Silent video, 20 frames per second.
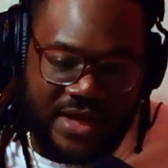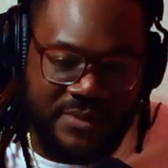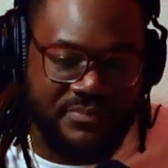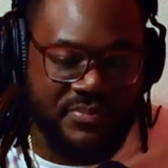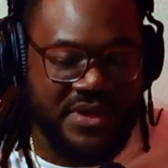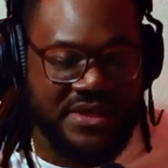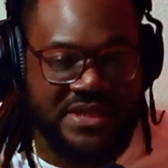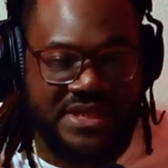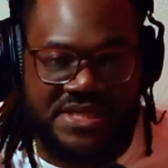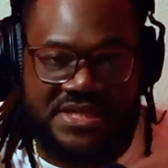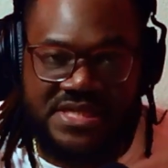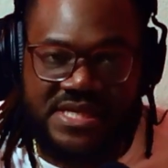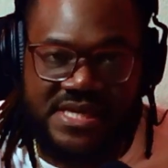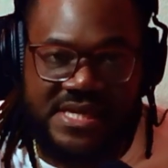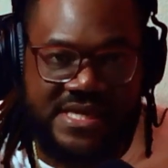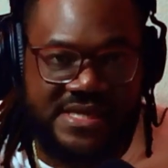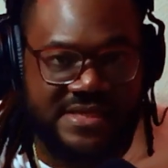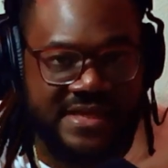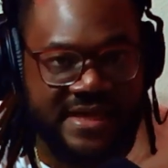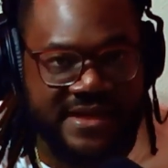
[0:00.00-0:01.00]
put this shit in
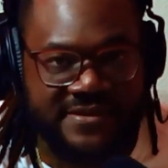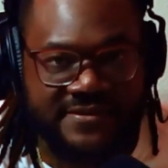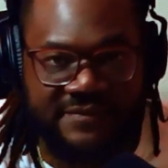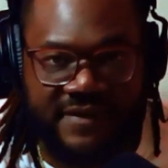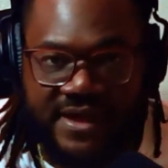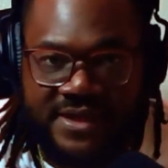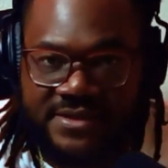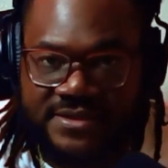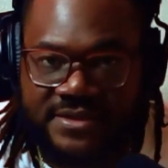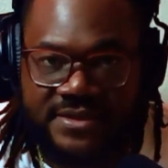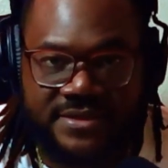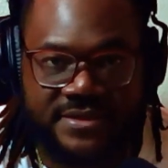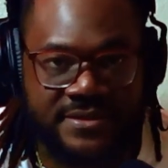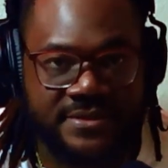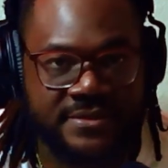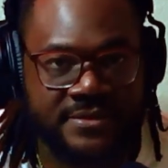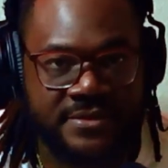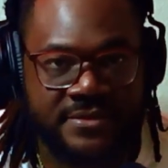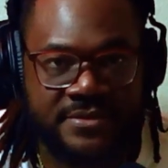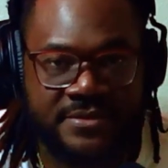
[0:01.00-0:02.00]
these niggas'
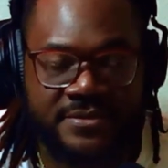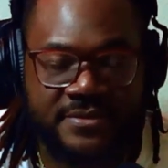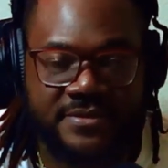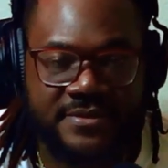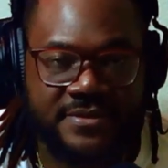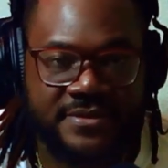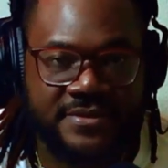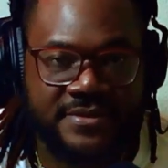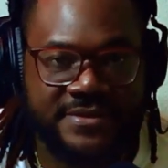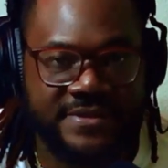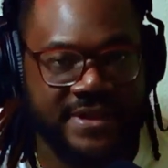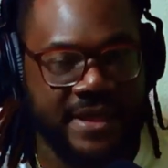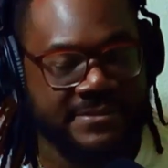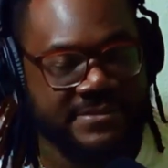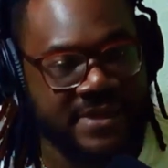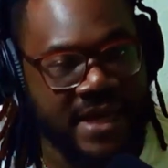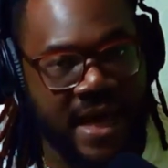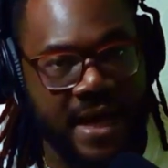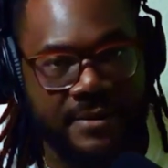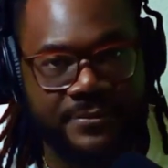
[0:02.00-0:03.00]
faces.
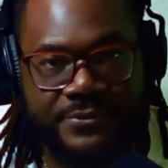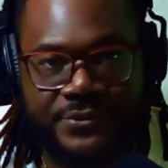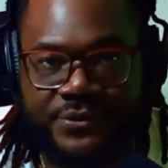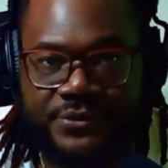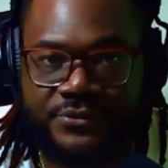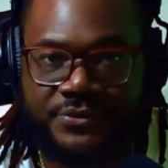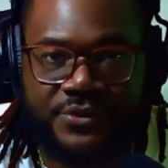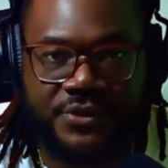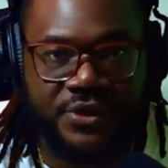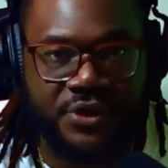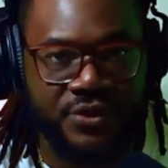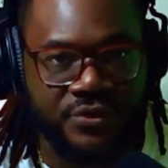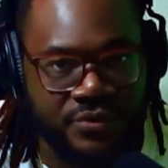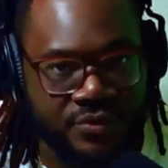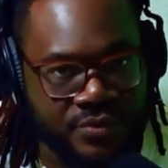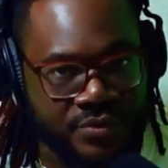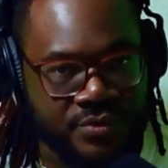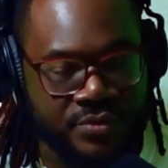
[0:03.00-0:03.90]
Sometimes you do.